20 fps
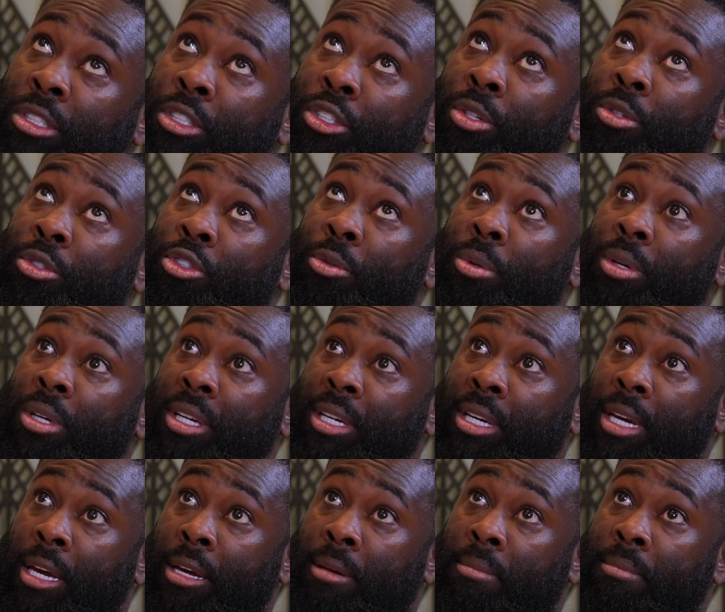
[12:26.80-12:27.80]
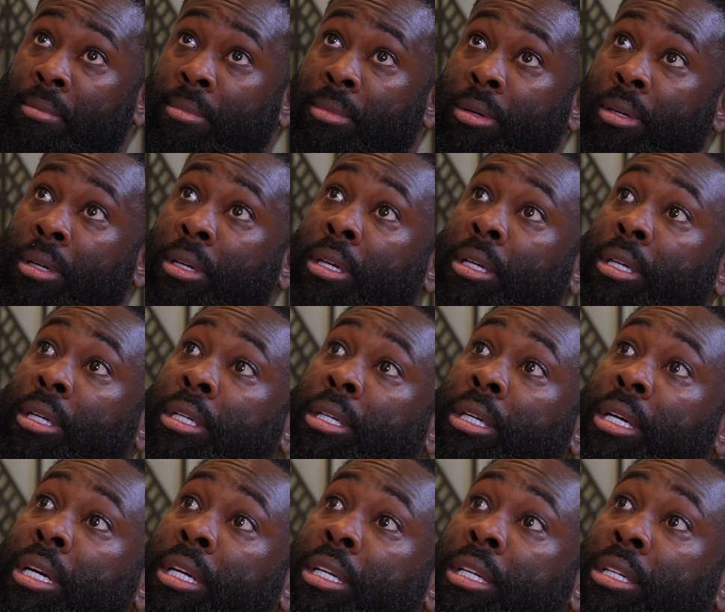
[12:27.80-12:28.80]
the social worker came,
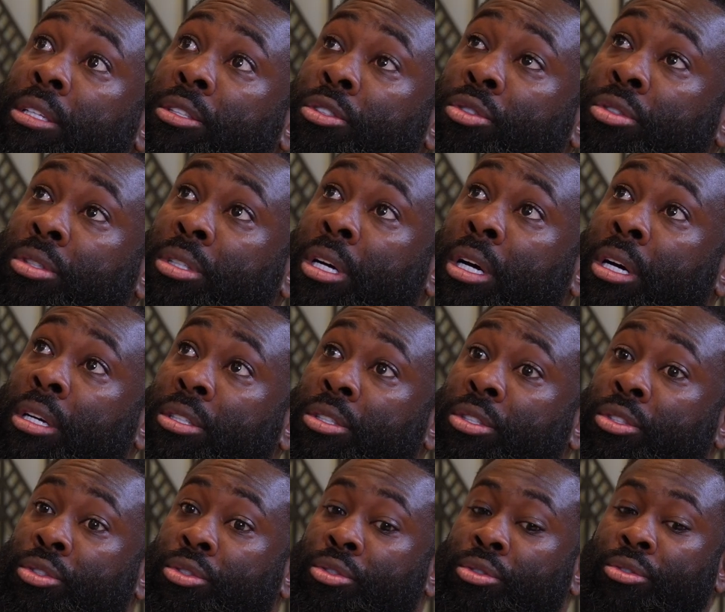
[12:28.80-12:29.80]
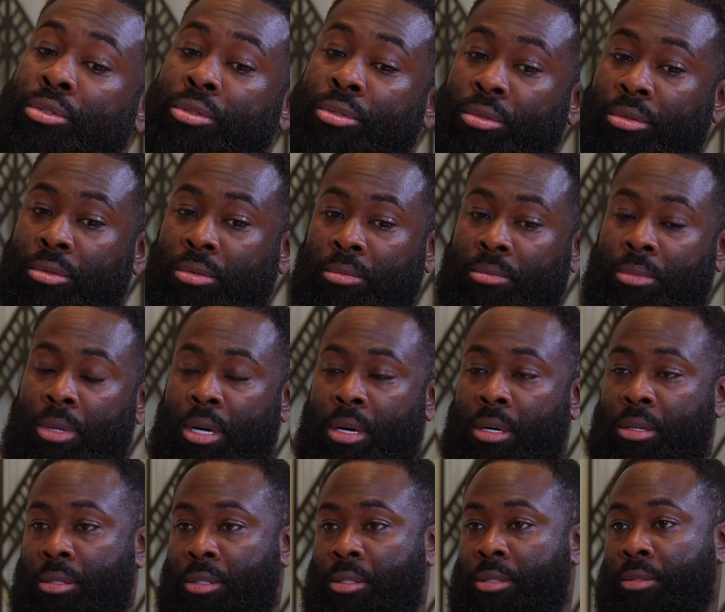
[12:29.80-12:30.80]
and then took us to my
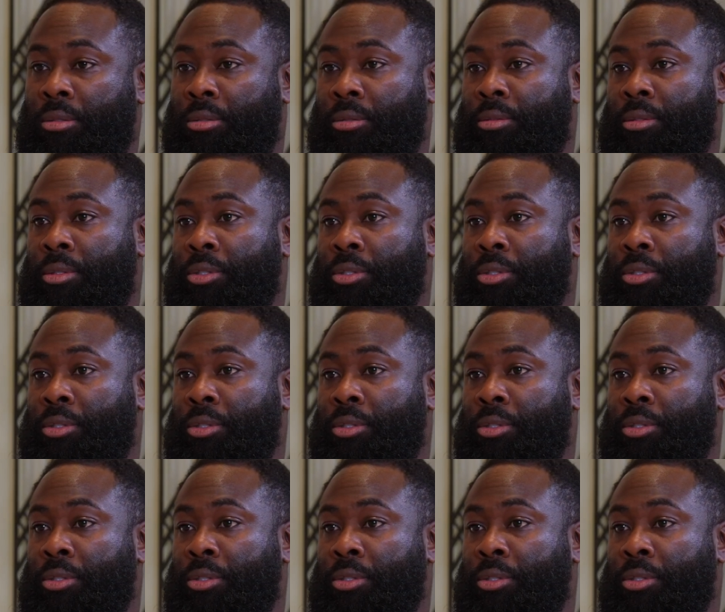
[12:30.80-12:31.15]
aunts